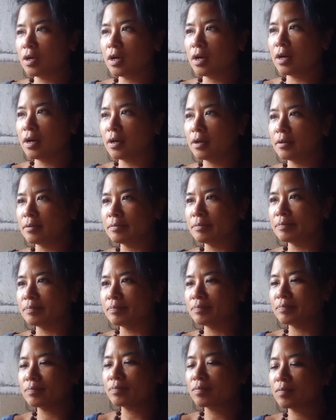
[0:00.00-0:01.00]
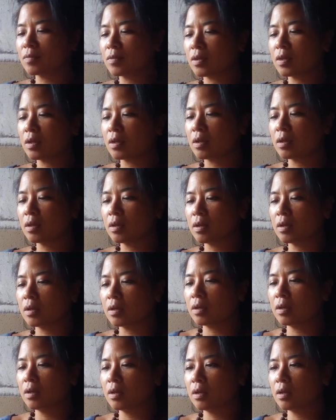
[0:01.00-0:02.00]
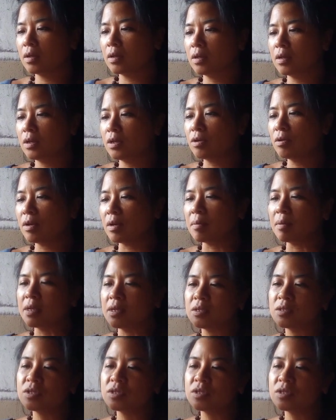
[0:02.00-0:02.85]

you know what I mean?